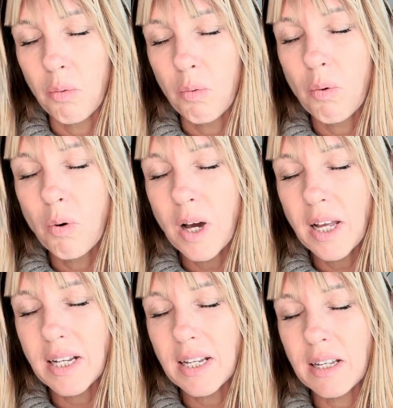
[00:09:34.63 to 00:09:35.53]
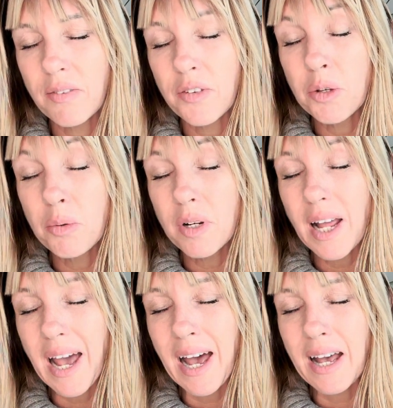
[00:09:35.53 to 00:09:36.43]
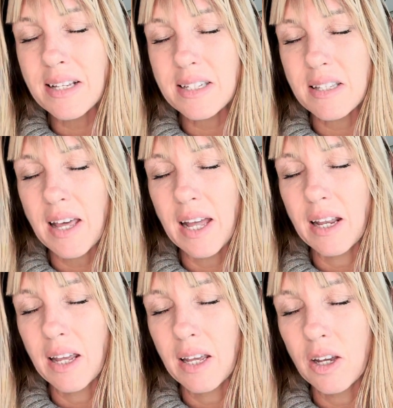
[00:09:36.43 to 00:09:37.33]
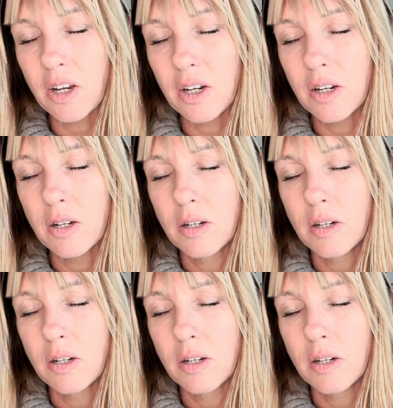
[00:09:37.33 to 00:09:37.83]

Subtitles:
What if you were to ask that anger,